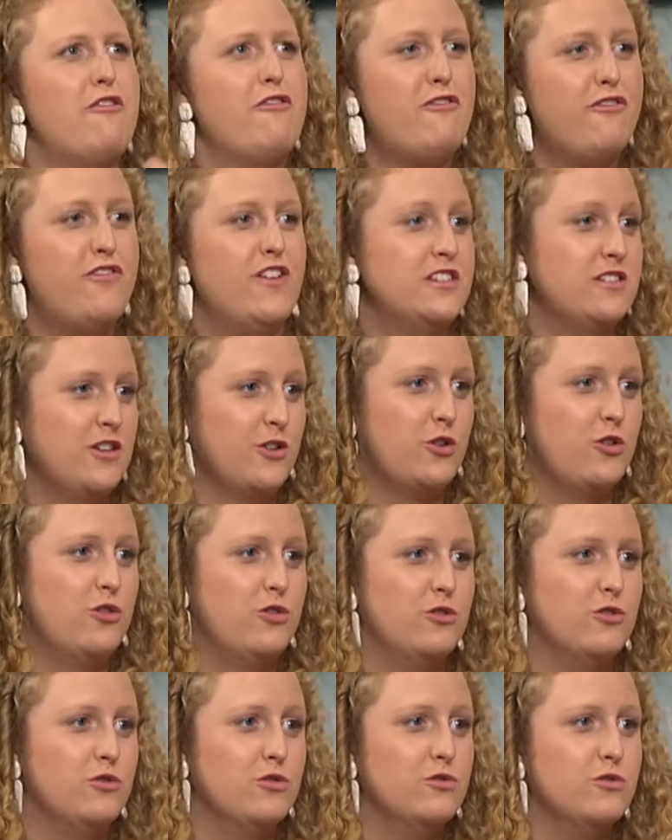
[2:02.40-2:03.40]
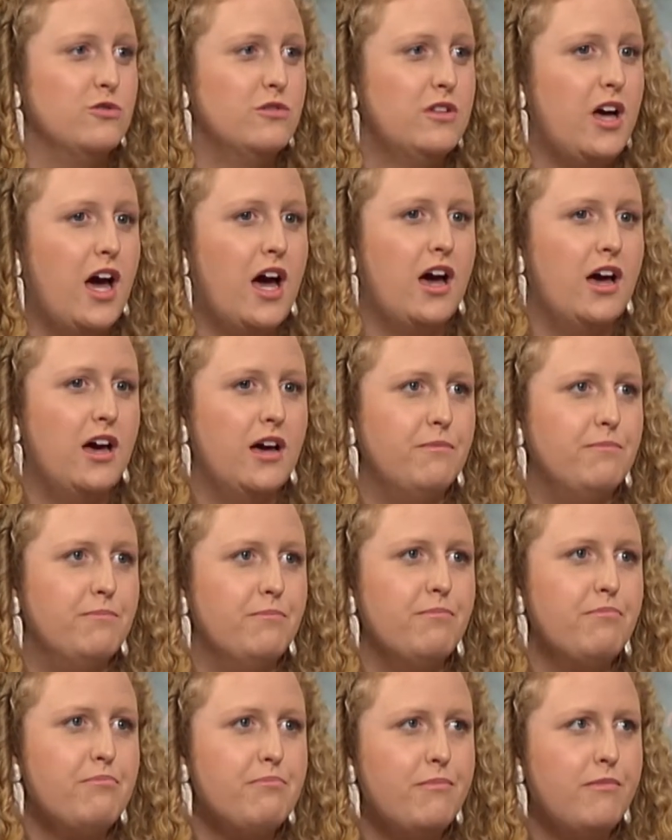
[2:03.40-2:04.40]
of physical
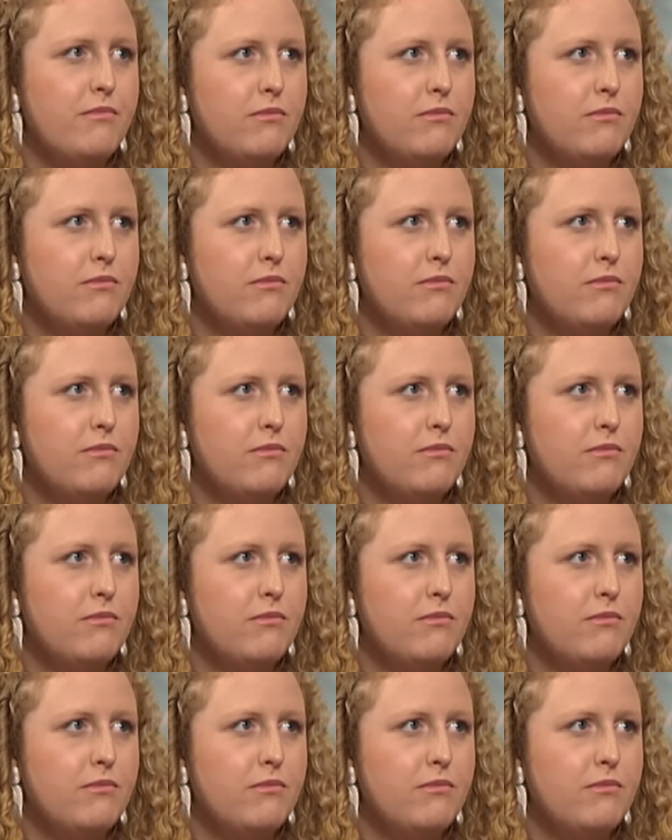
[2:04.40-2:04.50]
um,